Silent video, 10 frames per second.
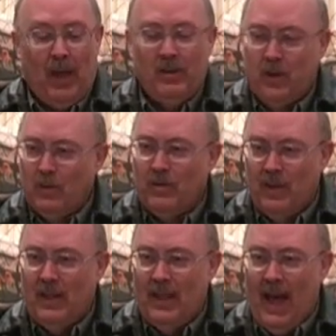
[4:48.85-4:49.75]
And
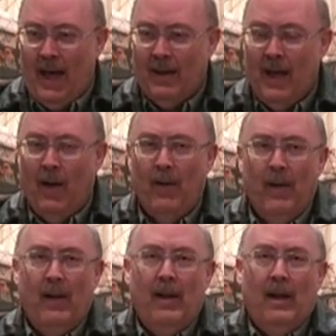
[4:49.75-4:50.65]
Joseph did that. Now,
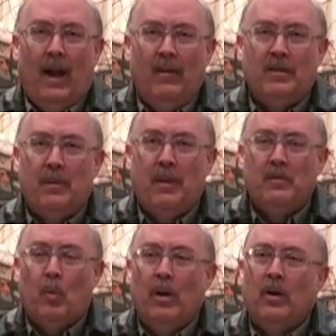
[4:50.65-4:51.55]
I've
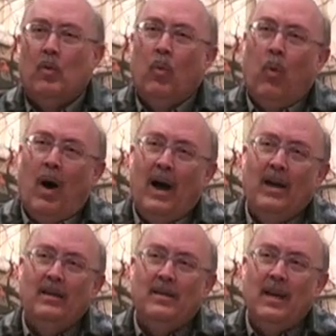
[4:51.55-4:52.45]
sometimes wondered
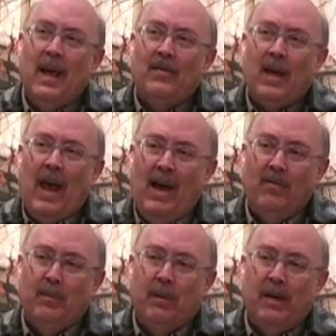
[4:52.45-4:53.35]
why did he have to
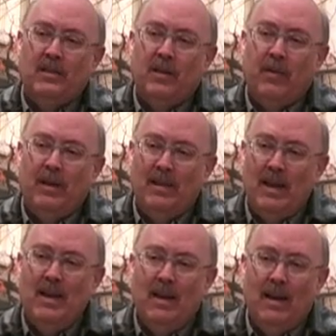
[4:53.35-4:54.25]
have the plates if he
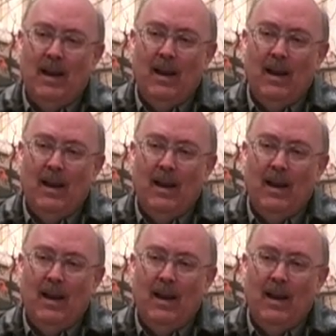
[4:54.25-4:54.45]
didn't